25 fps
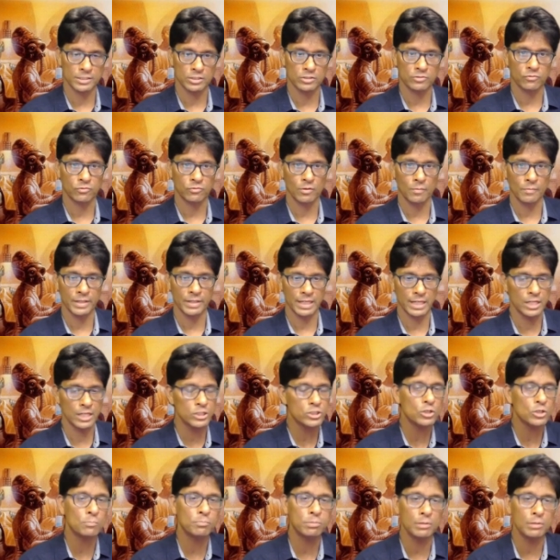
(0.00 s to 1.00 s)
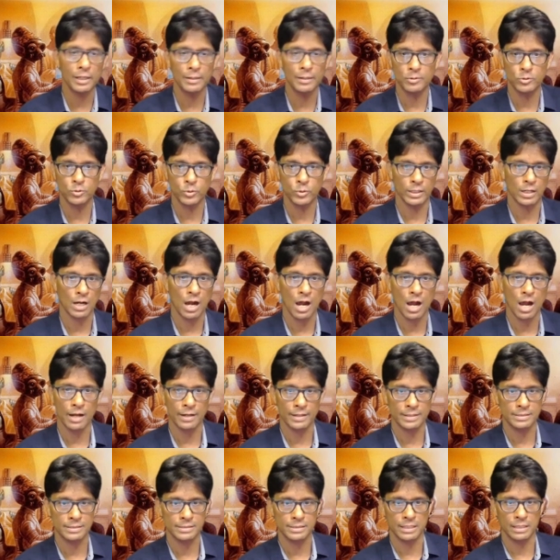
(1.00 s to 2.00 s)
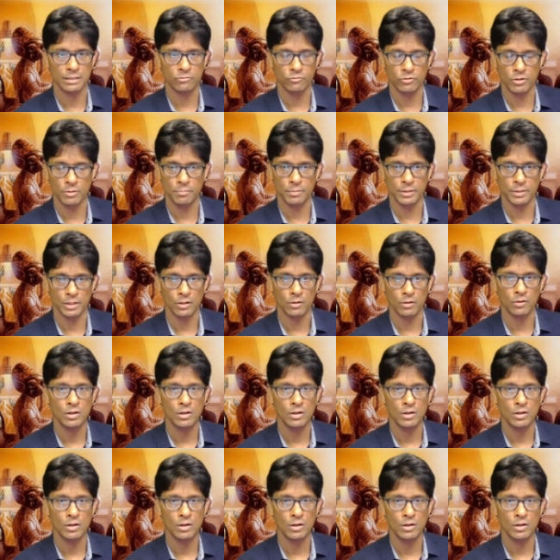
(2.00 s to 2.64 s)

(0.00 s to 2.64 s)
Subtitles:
from the interplay between Han and C-3PO.